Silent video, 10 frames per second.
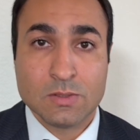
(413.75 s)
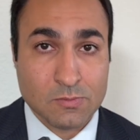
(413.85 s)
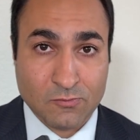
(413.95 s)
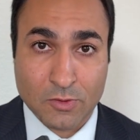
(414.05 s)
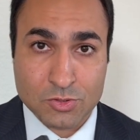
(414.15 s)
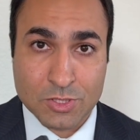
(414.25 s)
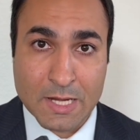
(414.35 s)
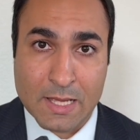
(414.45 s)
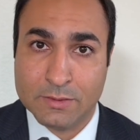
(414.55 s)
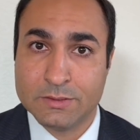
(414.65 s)

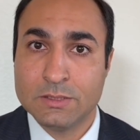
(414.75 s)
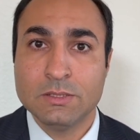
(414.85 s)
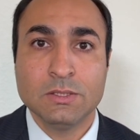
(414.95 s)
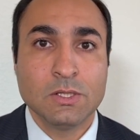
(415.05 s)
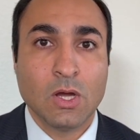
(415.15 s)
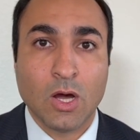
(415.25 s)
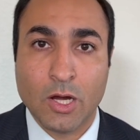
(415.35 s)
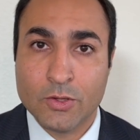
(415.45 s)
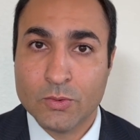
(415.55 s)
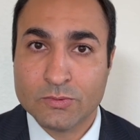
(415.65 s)
functionality,
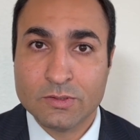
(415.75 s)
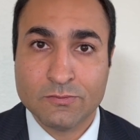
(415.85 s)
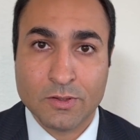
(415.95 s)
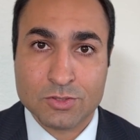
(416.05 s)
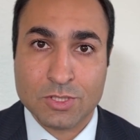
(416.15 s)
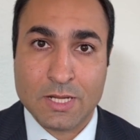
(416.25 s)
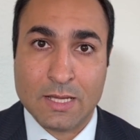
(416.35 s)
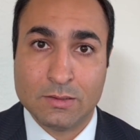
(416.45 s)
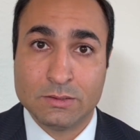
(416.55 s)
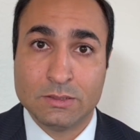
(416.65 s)
IoT
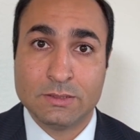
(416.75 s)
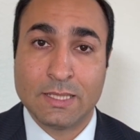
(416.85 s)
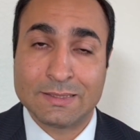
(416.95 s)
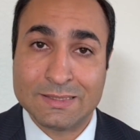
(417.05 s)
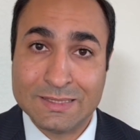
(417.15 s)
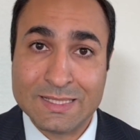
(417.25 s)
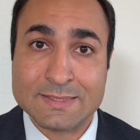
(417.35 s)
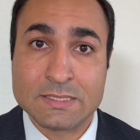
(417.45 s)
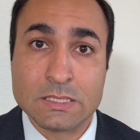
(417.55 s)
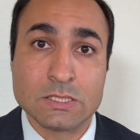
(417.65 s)
functionality that lets
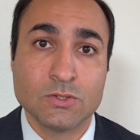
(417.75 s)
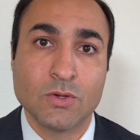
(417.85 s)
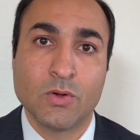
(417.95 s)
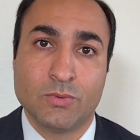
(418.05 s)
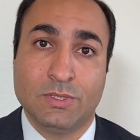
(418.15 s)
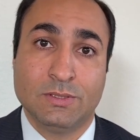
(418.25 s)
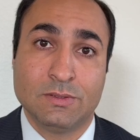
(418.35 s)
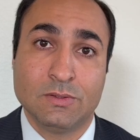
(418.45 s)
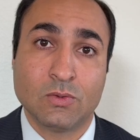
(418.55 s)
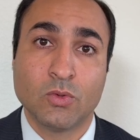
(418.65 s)
us know that
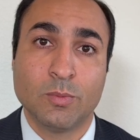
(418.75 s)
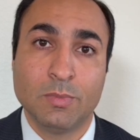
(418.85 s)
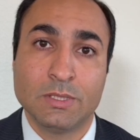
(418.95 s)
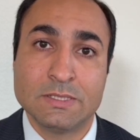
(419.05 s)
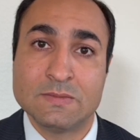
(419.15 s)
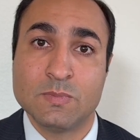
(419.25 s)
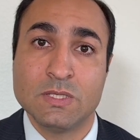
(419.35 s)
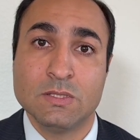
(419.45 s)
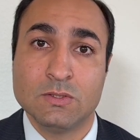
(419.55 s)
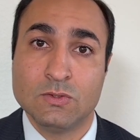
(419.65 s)
the equipment is
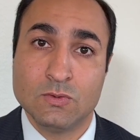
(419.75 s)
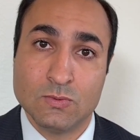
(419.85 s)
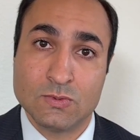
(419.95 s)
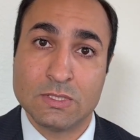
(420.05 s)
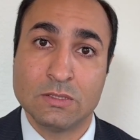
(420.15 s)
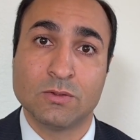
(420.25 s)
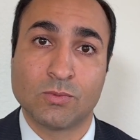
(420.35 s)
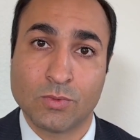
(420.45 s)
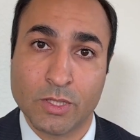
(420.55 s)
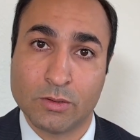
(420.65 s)
being used in the
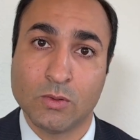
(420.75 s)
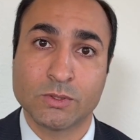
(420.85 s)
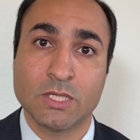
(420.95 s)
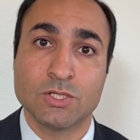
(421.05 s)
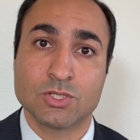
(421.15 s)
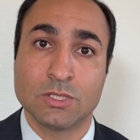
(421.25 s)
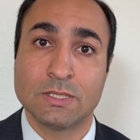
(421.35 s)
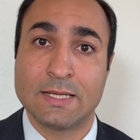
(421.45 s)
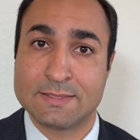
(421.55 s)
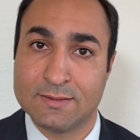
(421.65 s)
right location
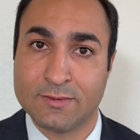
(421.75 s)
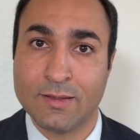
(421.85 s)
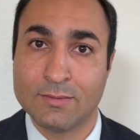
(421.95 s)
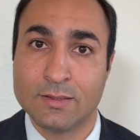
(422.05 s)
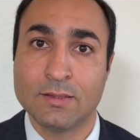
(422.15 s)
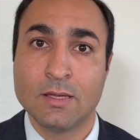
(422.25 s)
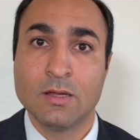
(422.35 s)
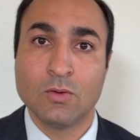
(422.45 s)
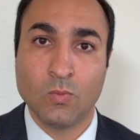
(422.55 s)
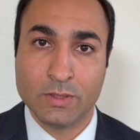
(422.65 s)
as intended
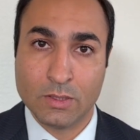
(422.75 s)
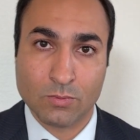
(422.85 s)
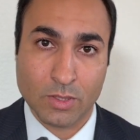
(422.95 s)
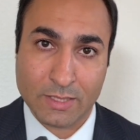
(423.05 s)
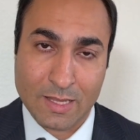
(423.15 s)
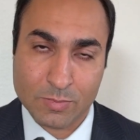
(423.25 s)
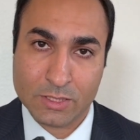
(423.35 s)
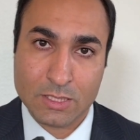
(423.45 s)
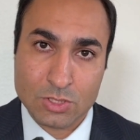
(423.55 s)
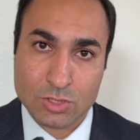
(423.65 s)
with the right
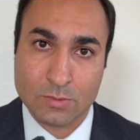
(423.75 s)
application.